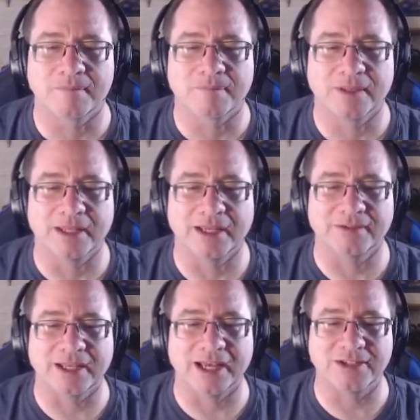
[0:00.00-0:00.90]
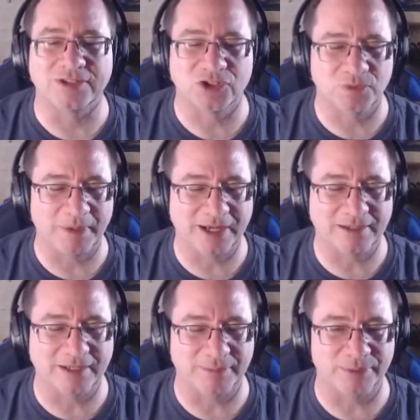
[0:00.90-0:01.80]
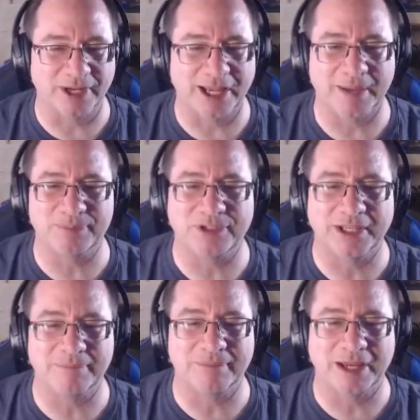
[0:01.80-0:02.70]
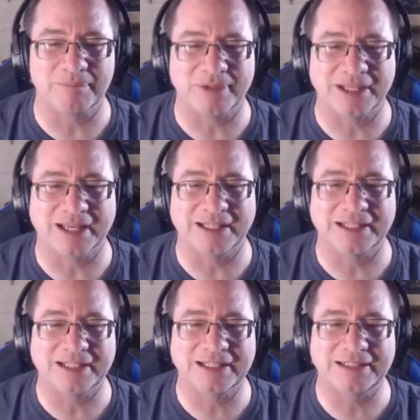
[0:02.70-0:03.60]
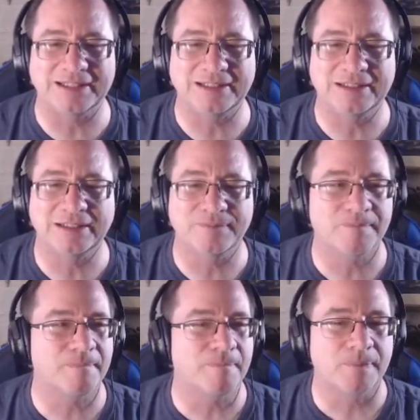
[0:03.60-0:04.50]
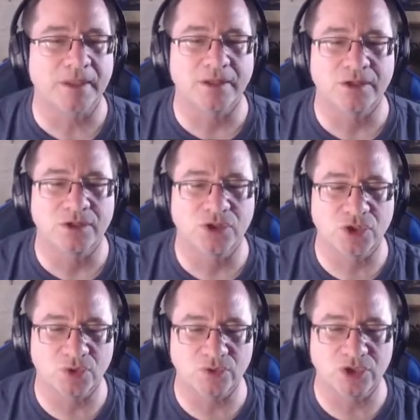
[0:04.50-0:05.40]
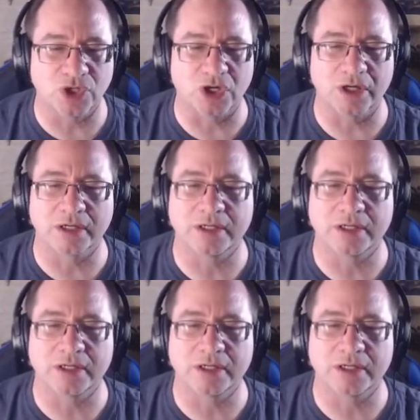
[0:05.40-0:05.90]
Because I suspect that perhaps it might be a little too dark